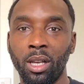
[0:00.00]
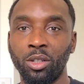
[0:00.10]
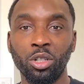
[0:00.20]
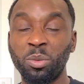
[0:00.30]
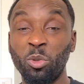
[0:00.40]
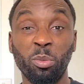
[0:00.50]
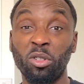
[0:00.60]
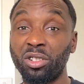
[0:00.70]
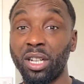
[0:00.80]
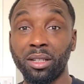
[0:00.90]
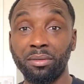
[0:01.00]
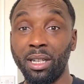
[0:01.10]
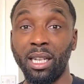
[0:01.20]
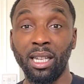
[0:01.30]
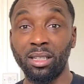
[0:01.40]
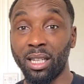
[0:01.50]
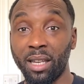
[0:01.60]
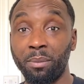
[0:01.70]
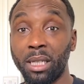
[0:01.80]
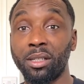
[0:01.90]
just more projects really, to give
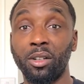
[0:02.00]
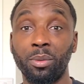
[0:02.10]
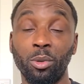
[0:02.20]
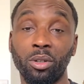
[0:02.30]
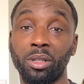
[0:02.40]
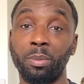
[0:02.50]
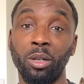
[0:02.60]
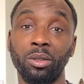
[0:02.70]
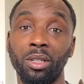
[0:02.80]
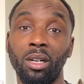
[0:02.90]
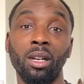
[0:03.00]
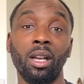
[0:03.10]
myself more exposure,